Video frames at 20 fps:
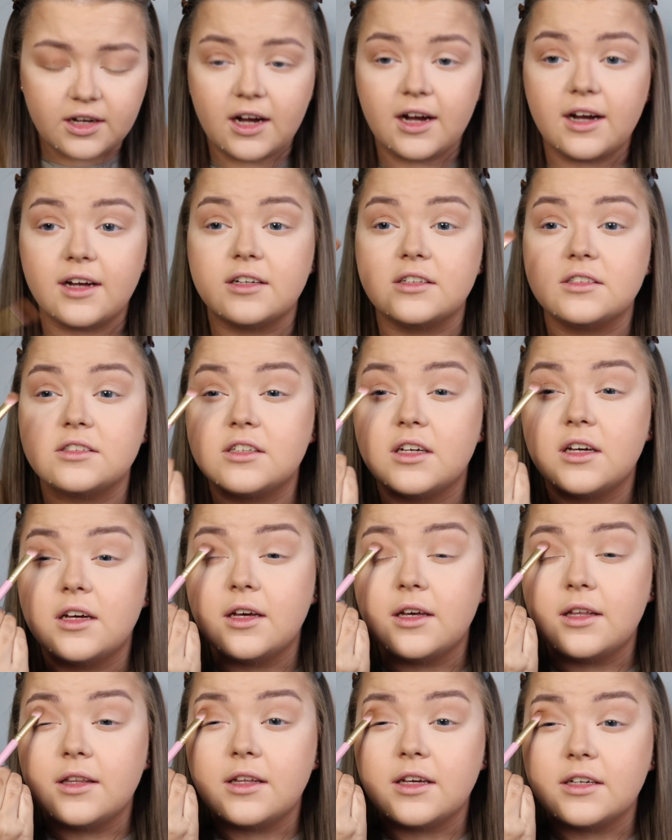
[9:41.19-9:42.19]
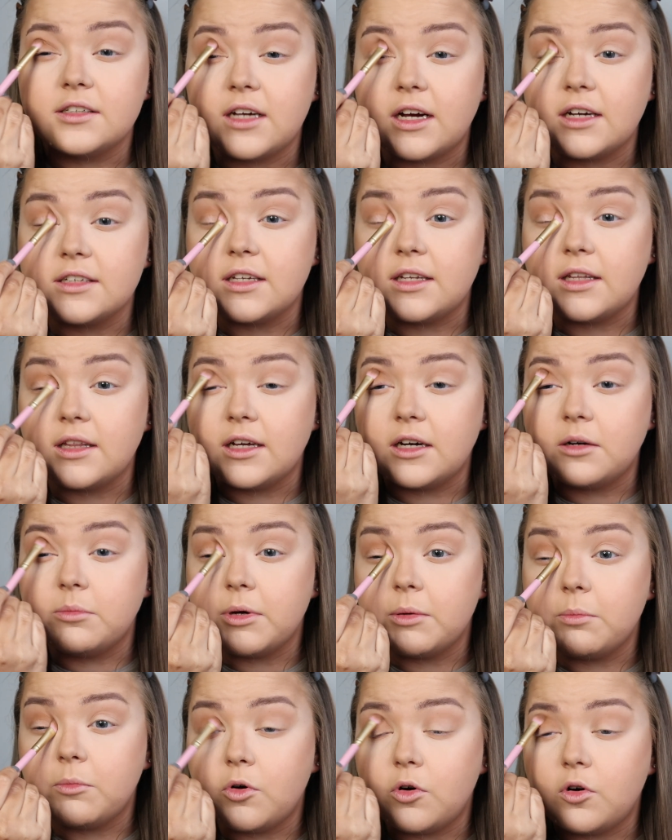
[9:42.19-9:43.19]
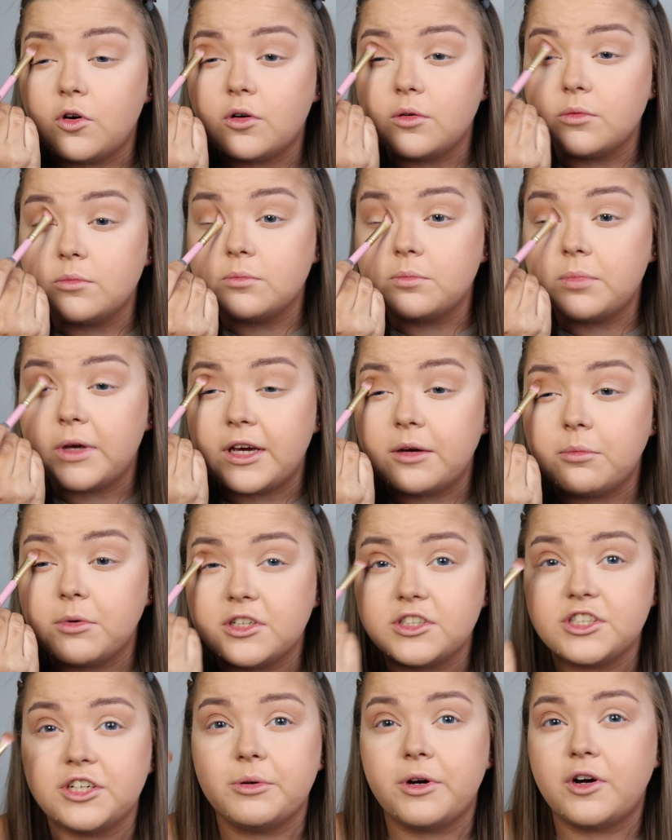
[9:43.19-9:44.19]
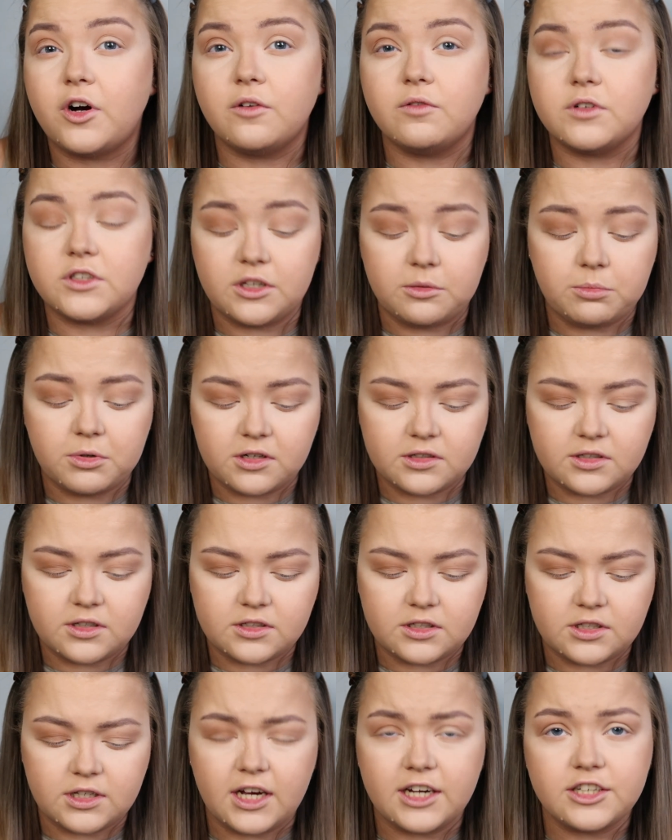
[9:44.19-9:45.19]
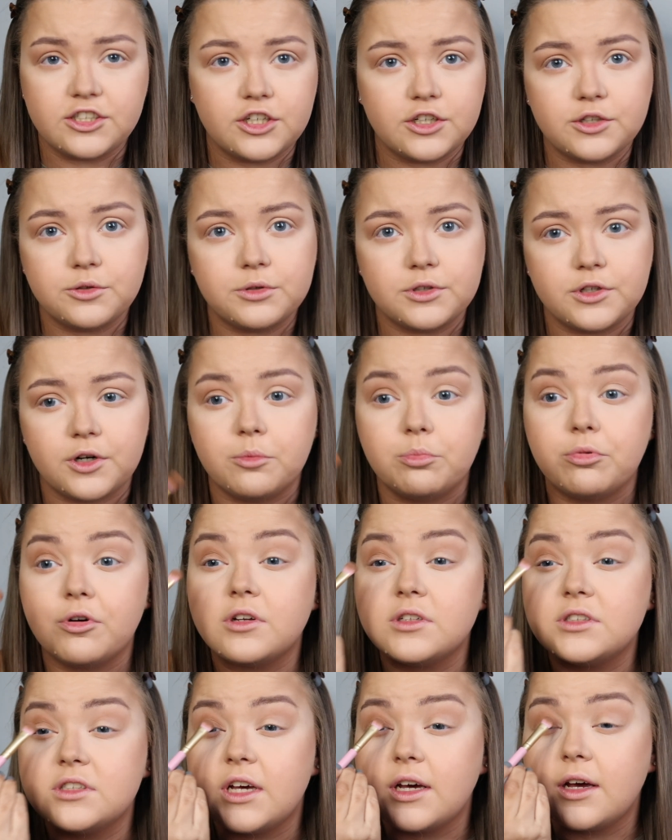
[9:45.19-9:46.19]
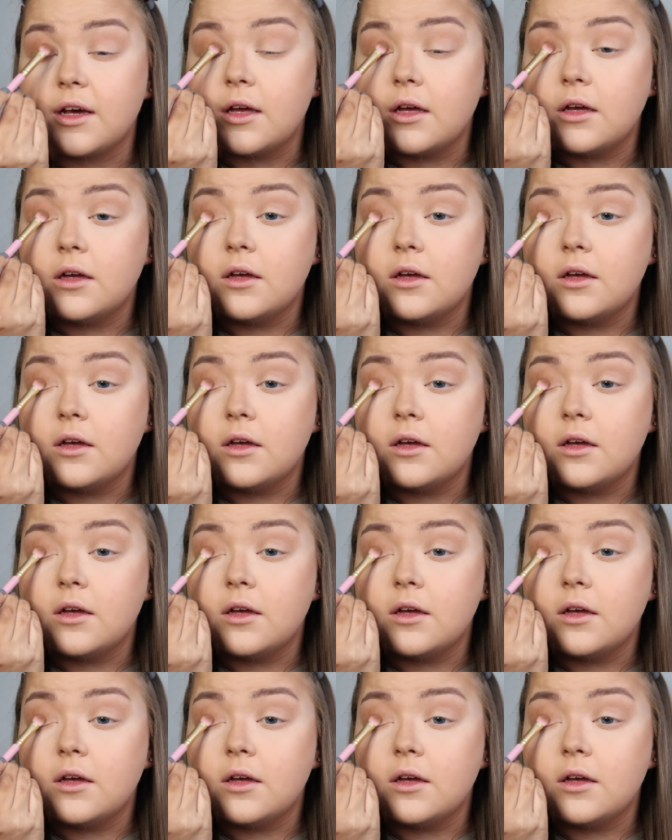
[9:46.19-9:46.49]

and this has a little bit more pigment to it, obviously because it's an eyeshadow and not a bronzer.